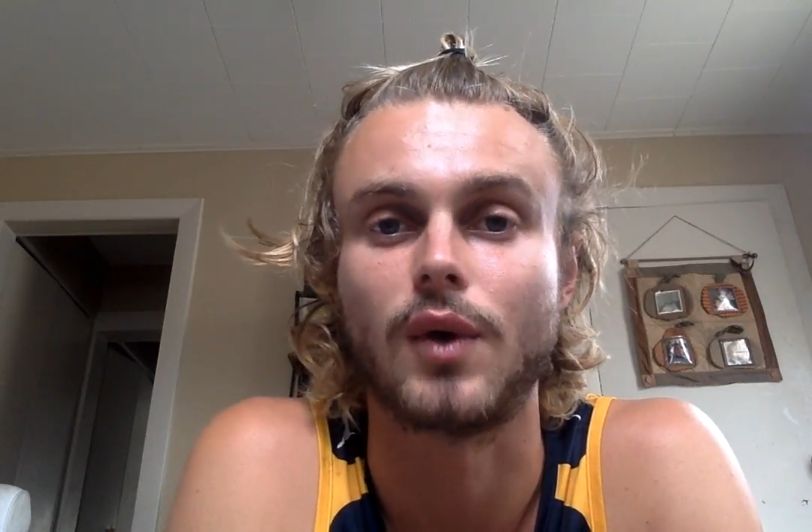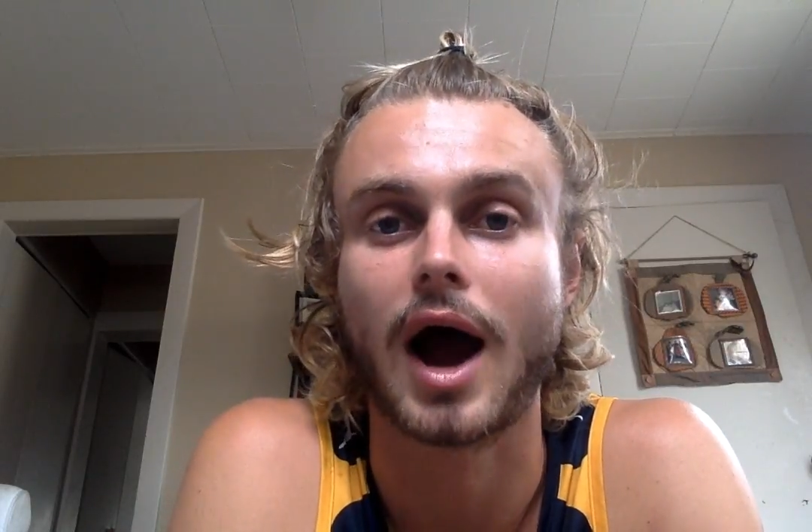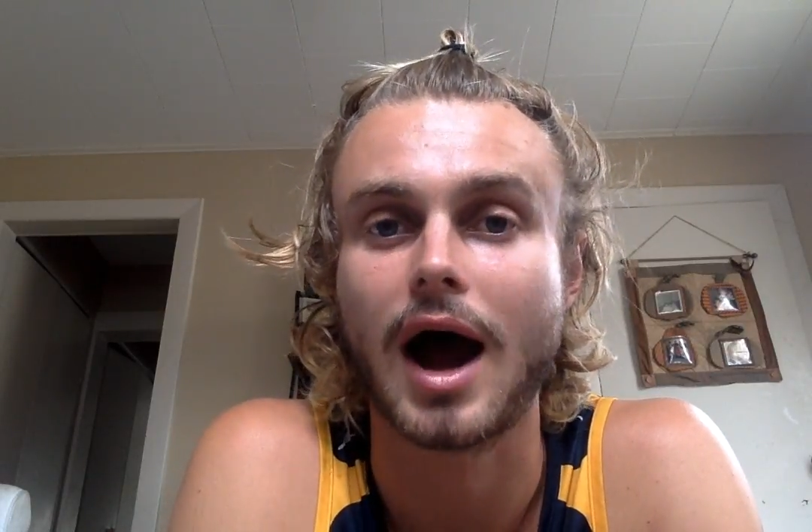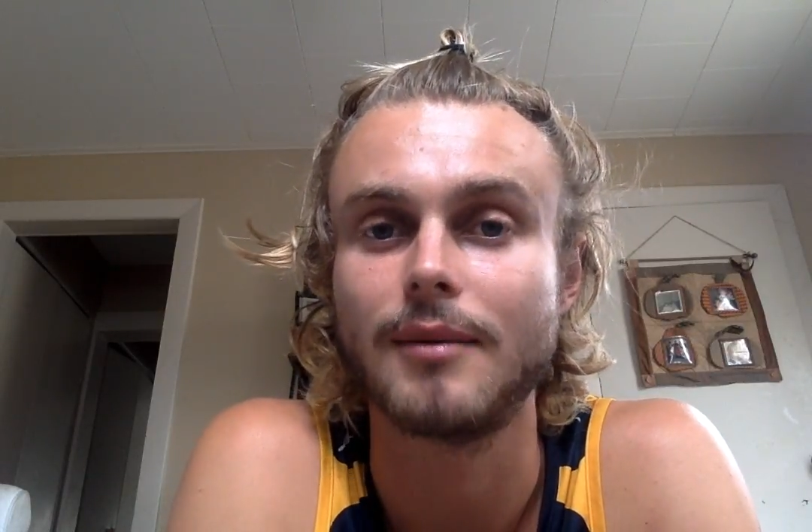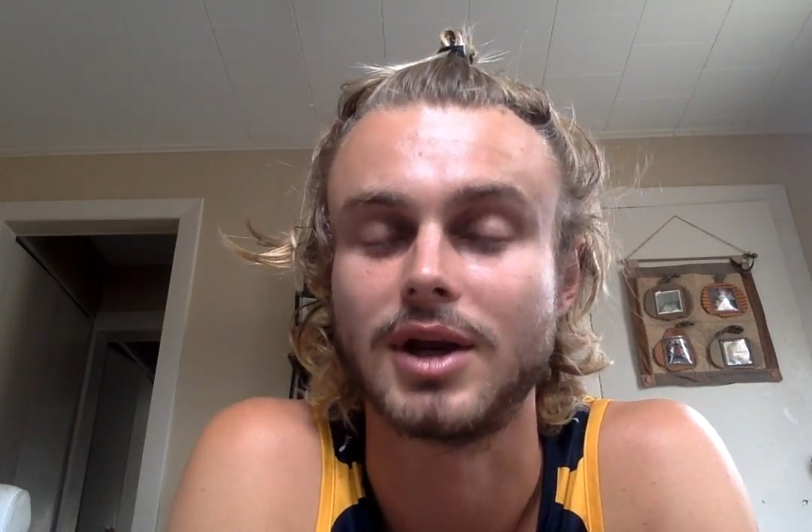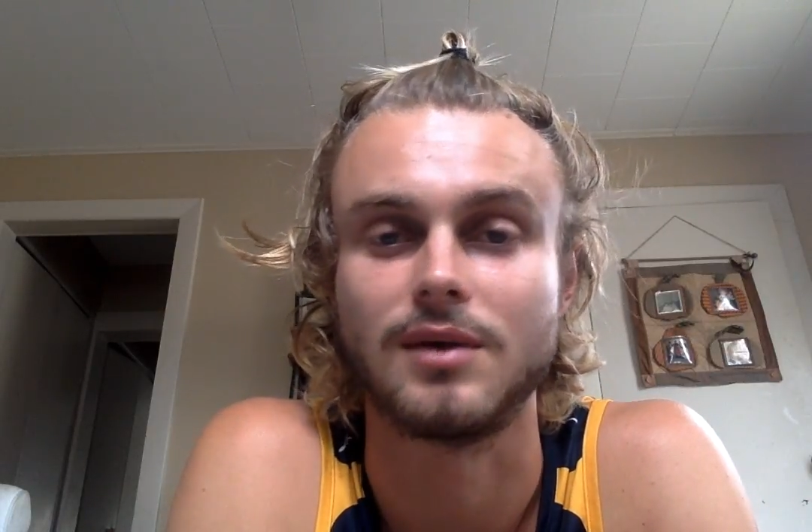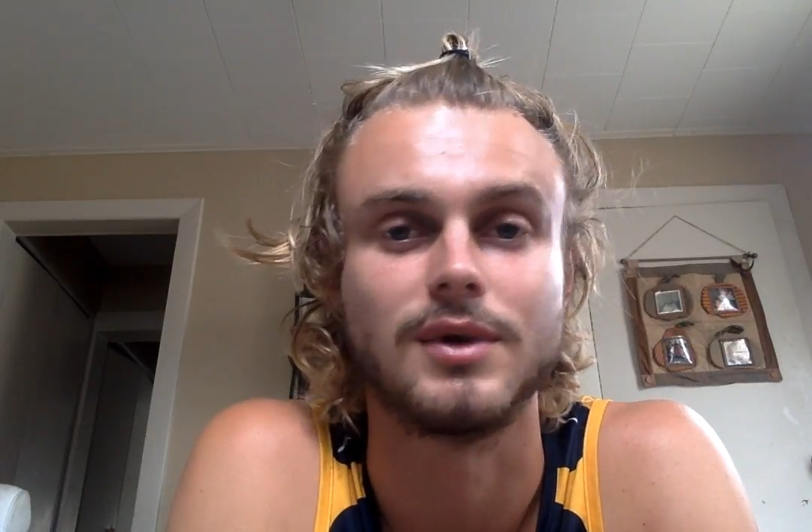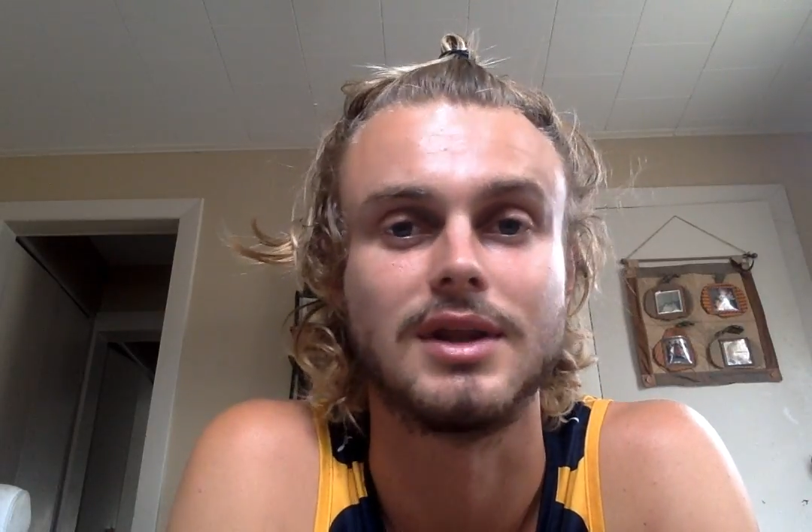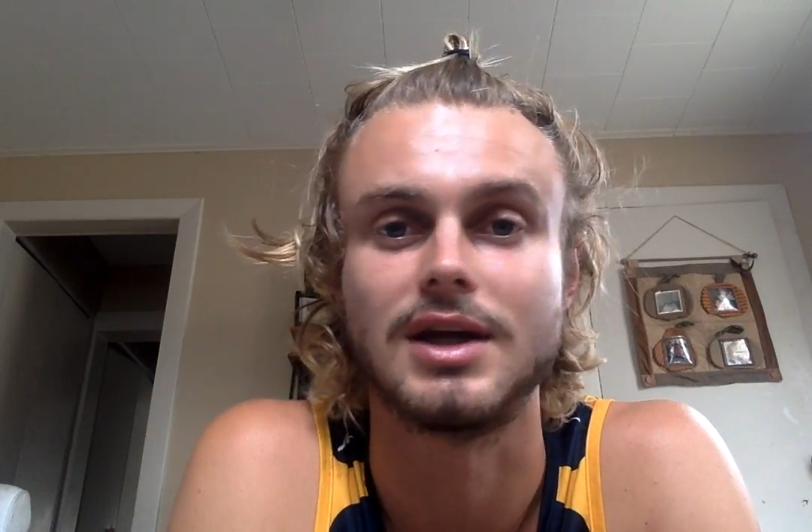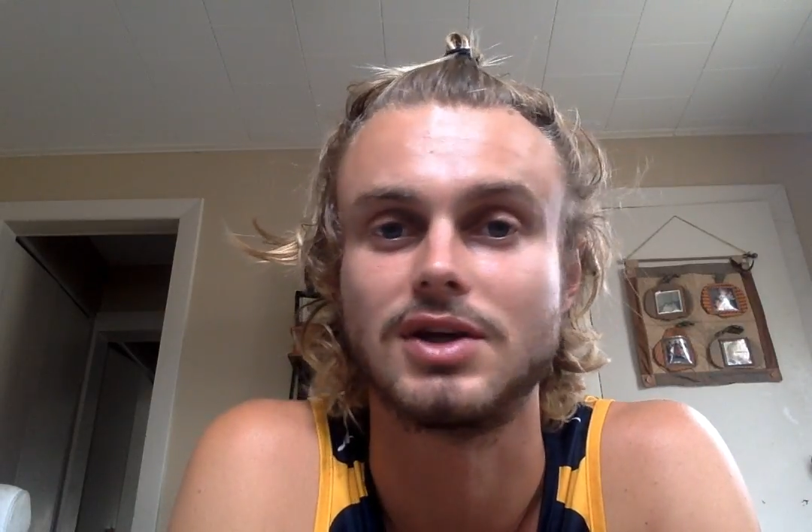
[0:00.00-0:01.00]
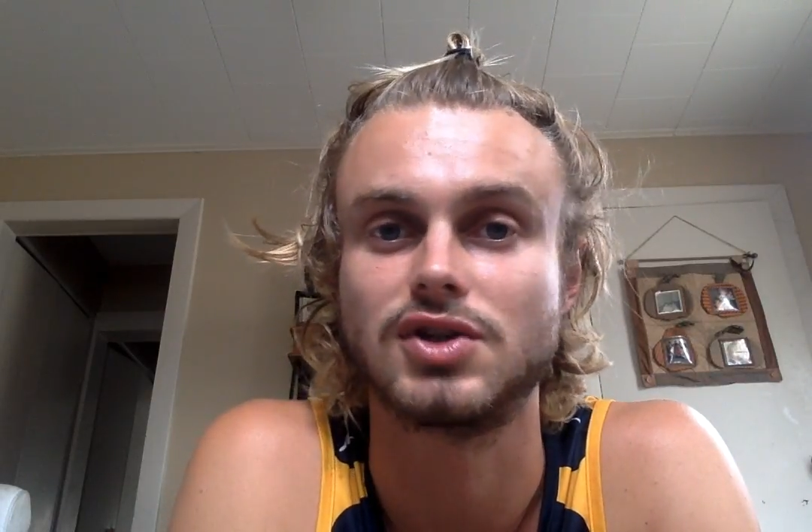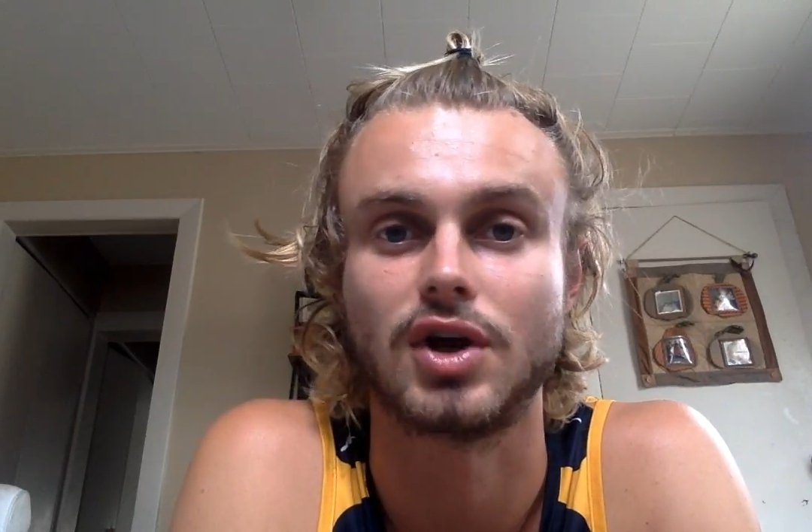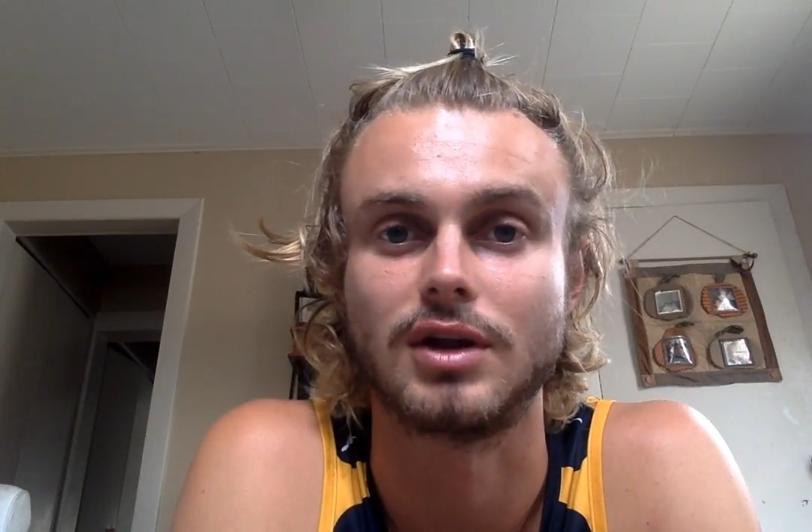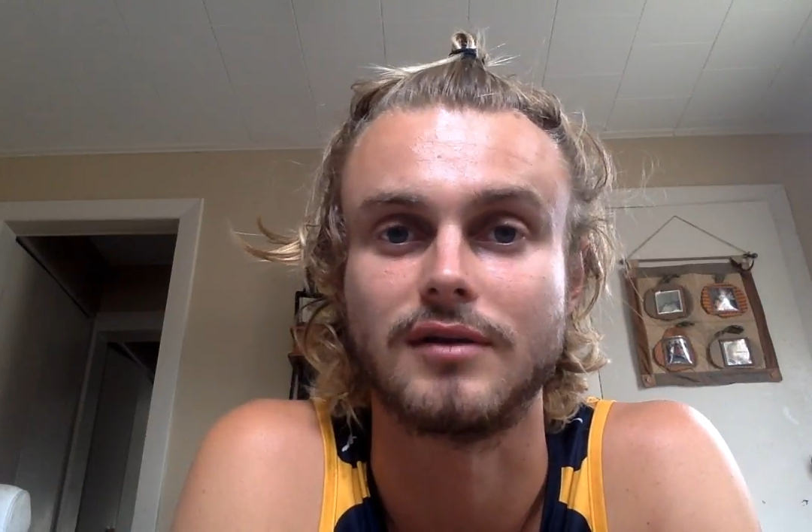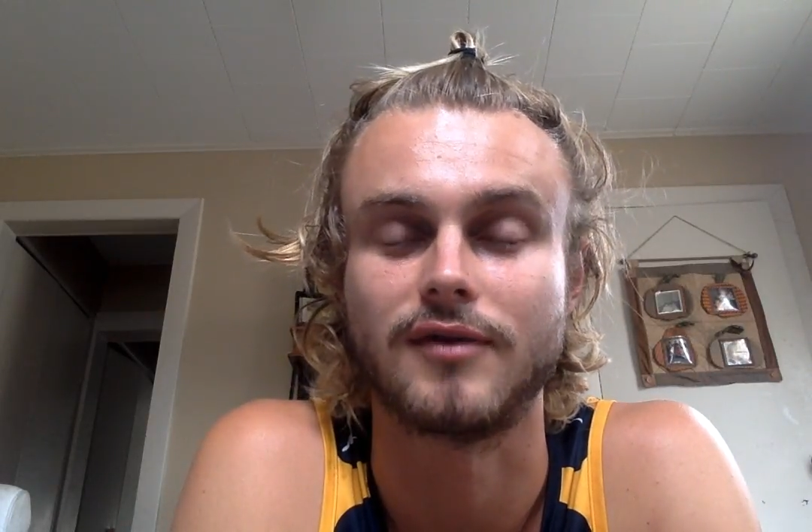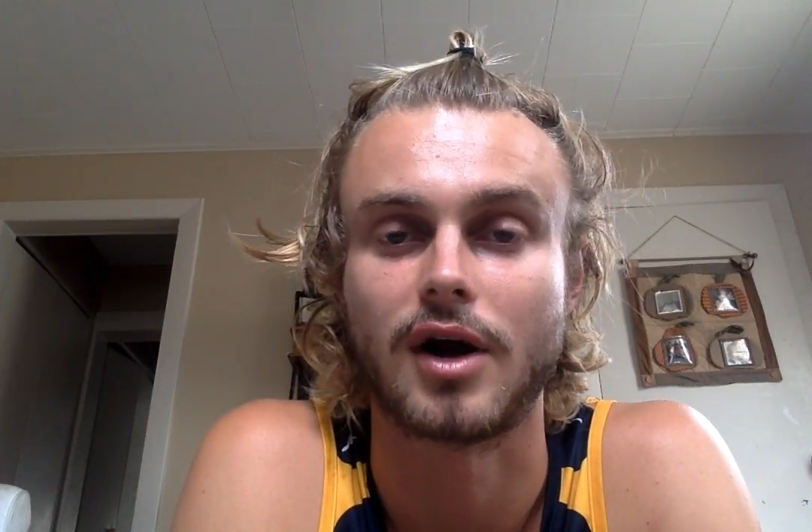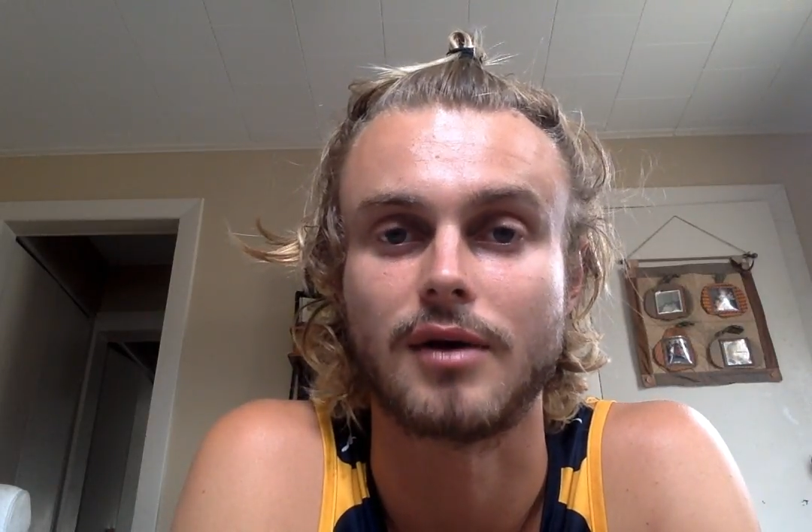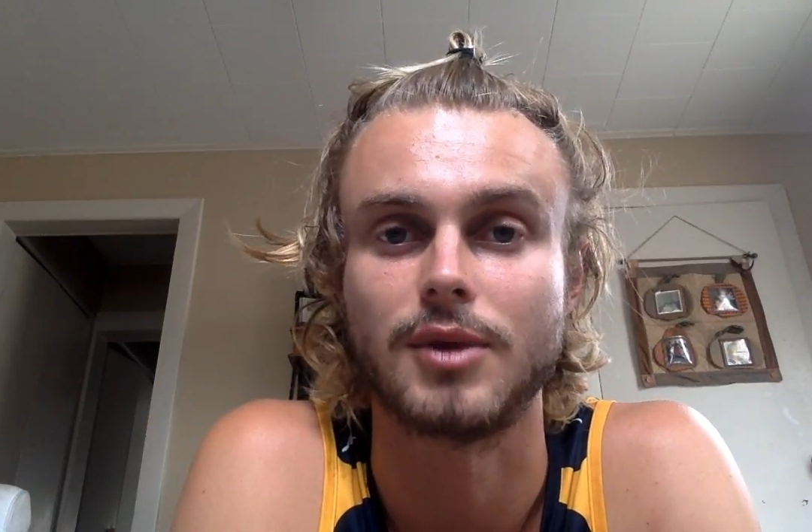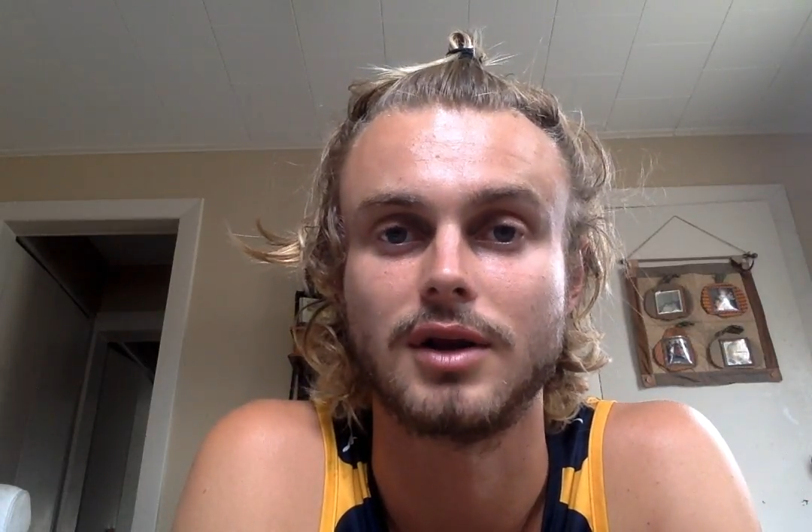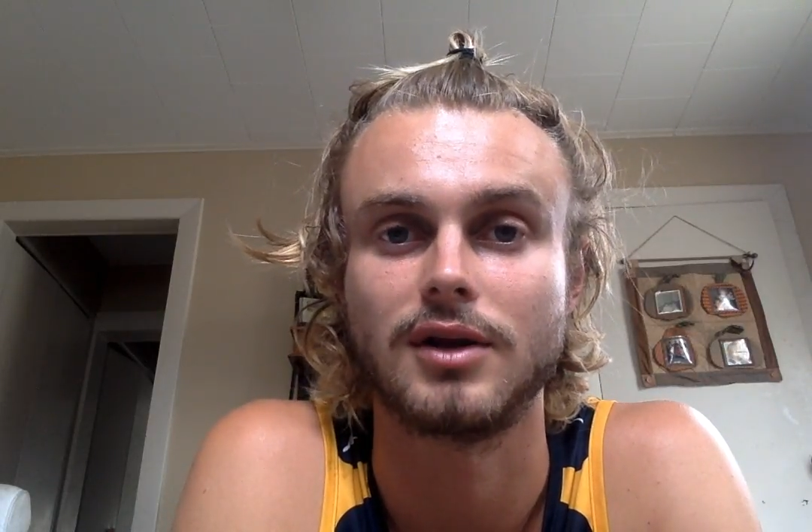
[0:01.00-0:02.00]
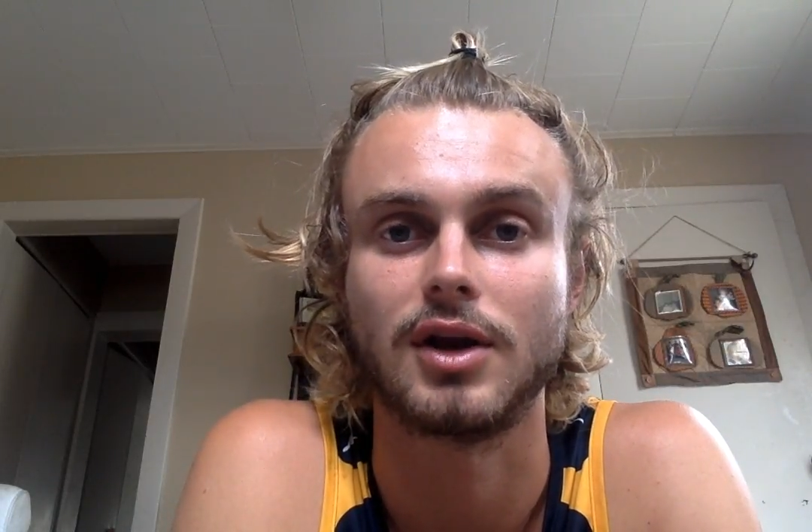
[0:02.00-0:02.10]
harmony with the external environment.